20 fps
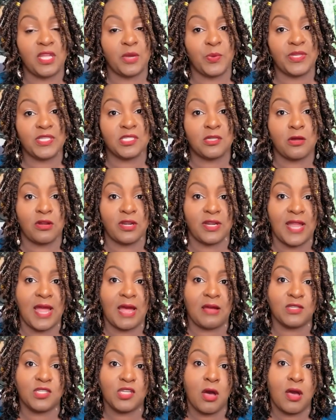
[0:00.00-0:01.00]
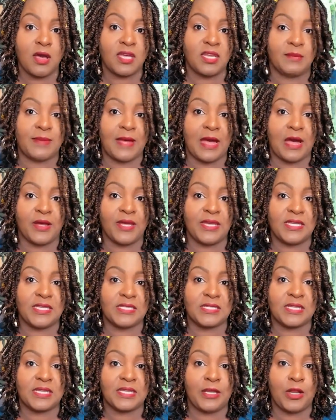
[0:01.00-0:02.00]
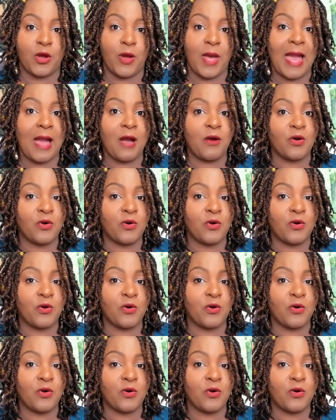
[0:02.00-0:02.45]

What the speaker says: that we started out talking about is, how